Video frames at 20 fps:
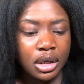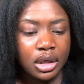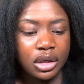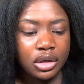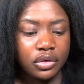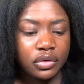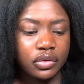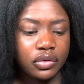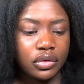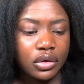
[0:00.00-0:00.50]

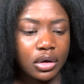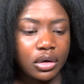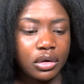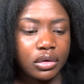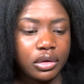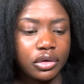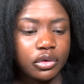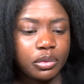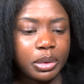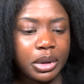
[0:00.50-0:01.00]
So
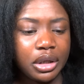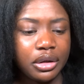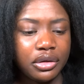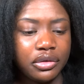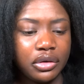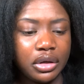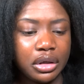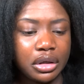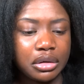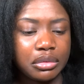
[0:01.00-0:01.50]
it's probably
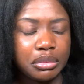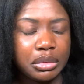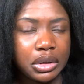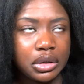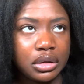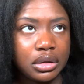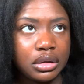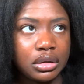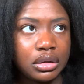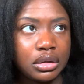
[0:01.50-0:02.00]
taken
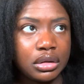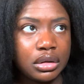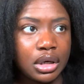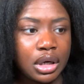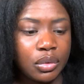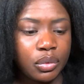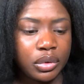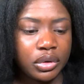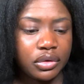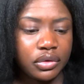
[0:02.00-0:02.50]
me, I
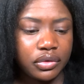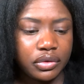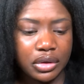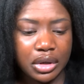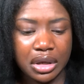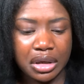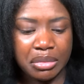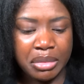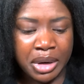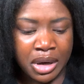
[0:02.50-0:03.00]
wanna say
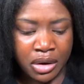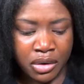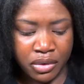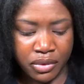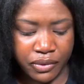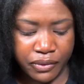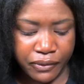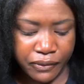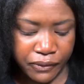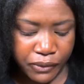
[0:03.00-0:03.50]
about
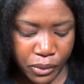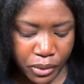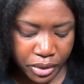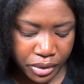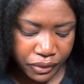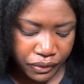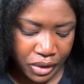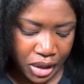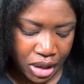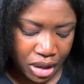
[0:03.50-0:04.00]

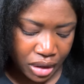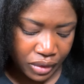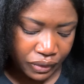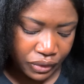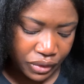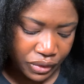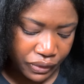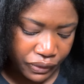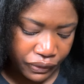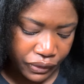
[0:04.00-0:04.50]
45
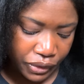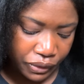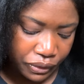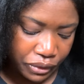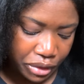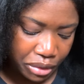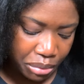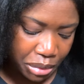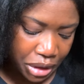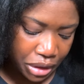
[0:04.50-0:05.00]
to
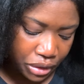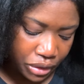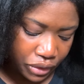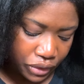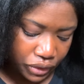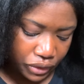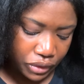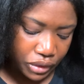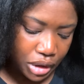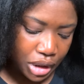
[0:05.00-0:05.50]
50
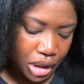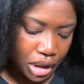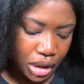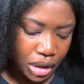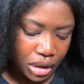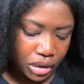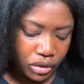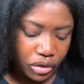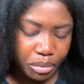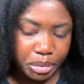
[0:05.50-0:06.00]
minutes
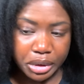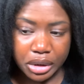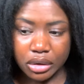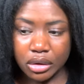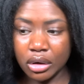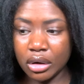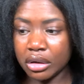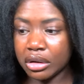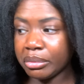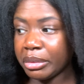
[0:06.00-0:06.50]
to blow
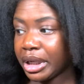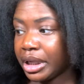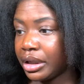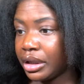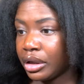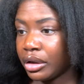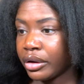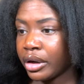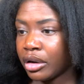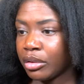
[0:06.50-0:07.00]
all of my
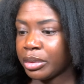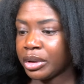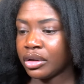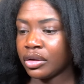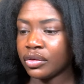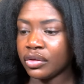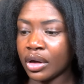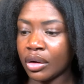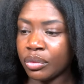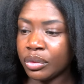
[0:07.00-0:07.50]
hair out
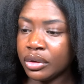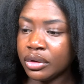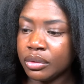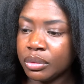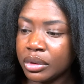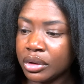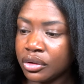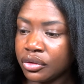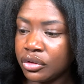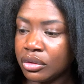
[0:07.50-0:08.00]
because I really
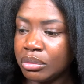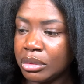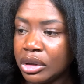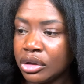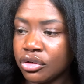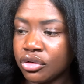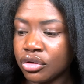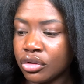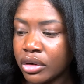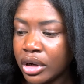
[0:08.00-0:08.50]
wanted to make
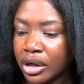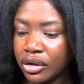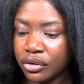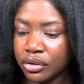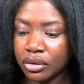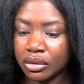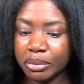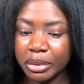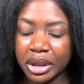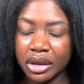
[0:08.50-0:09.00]
sure I
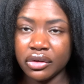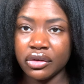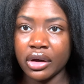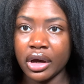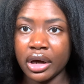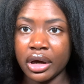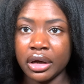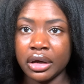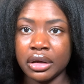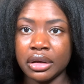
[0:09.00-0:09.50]
took my
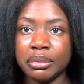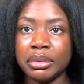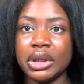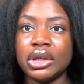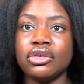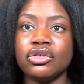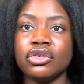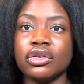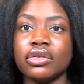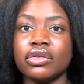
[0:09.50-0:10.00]
time
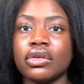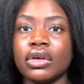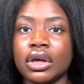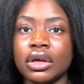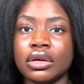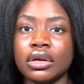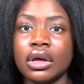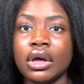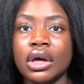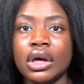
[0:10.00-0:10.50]
and just
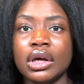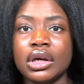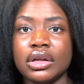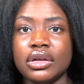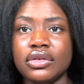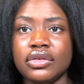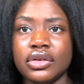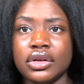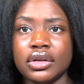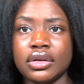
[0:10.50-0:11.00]
like
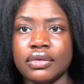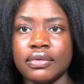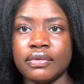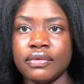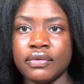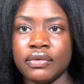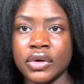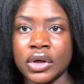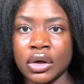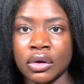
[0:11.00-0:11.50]
did it
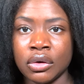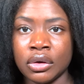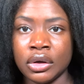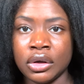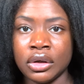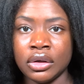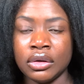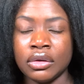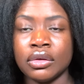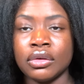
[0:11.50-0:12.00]

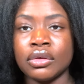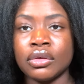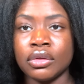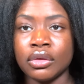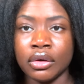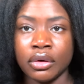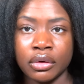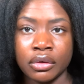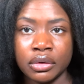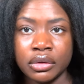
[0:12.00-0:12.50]
very
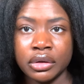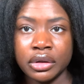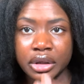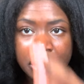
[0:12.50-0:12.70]
thoroughly